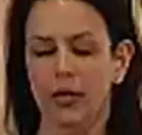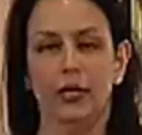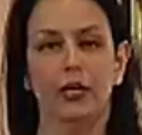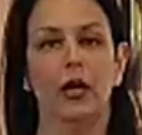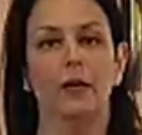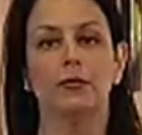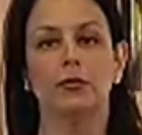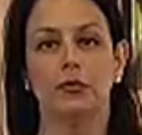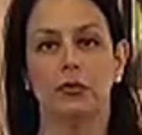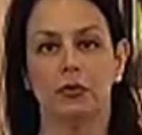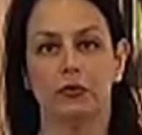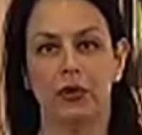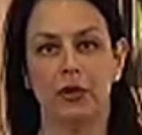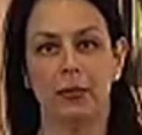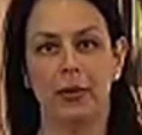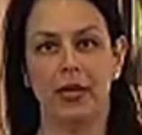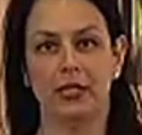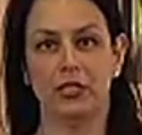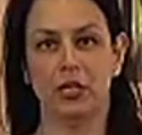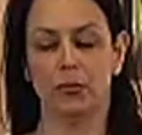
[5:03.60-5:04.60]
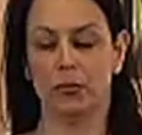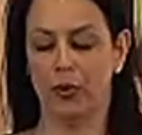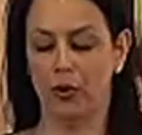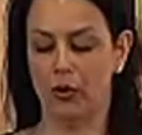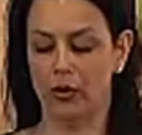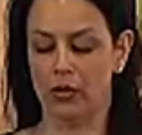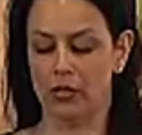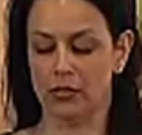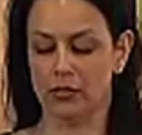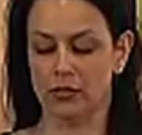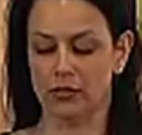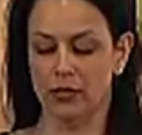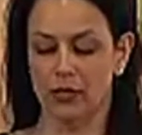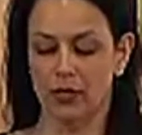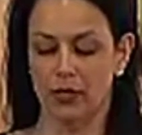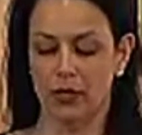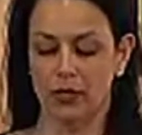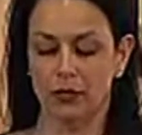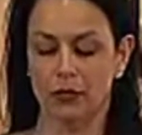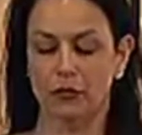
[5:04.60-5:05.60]
It comes with three basic parts.
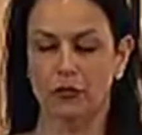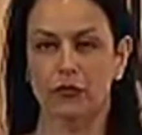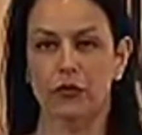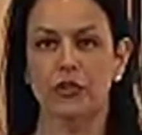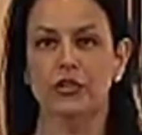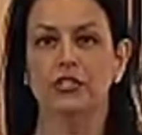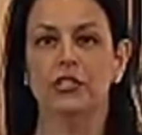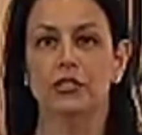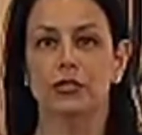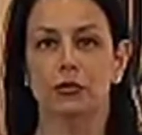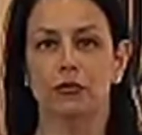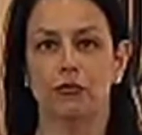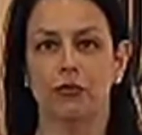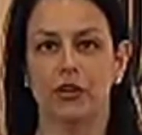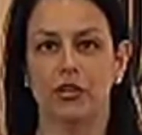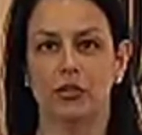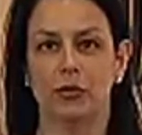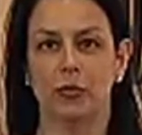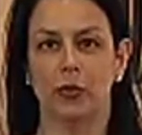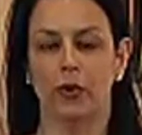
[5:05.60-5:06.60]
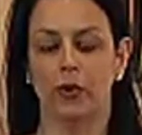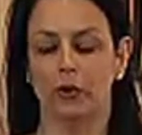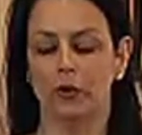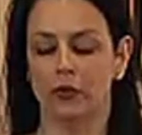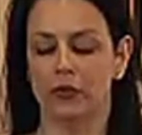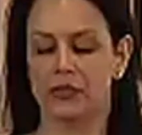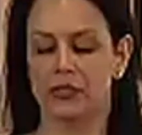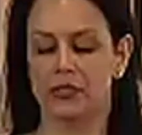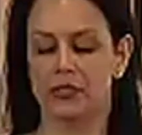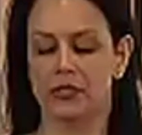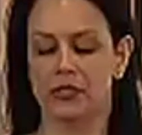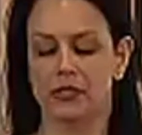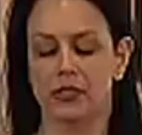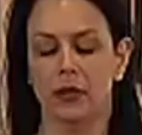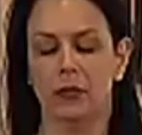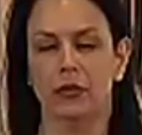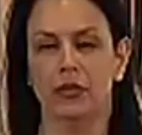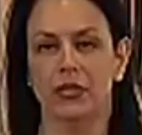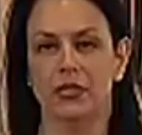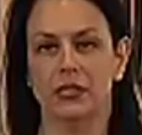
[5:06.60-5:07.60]
The first is the freezer bowl. This is a
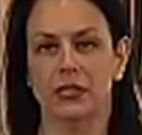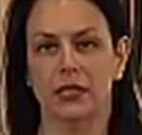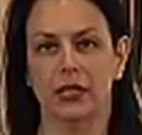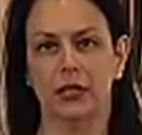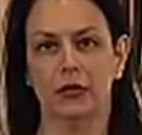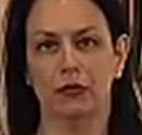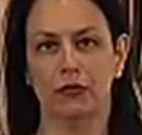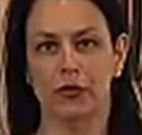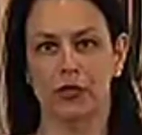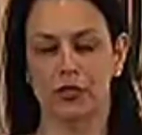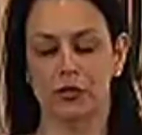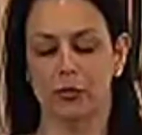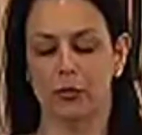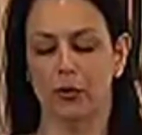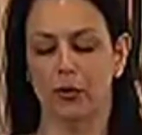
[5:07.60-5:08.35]
double insulated freezer